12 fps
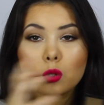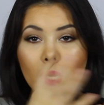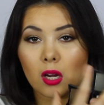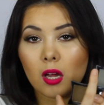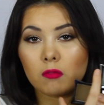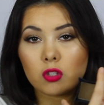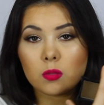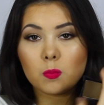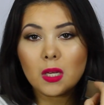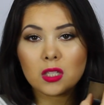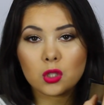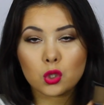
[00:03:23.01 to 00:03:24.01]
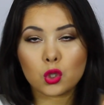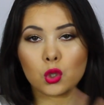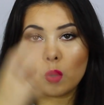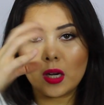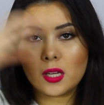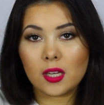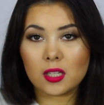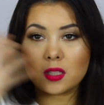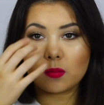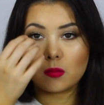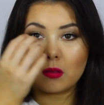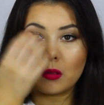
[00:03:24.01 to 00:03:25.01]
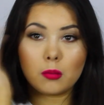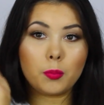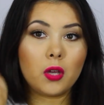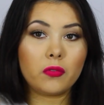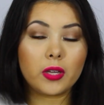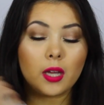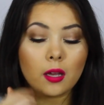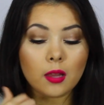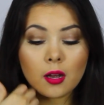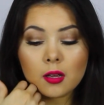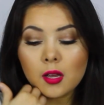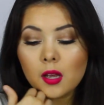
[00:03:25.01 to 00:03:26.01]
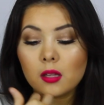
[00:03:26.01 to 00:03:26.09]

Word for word: So I kind of just mix the two and it gets perfect colour.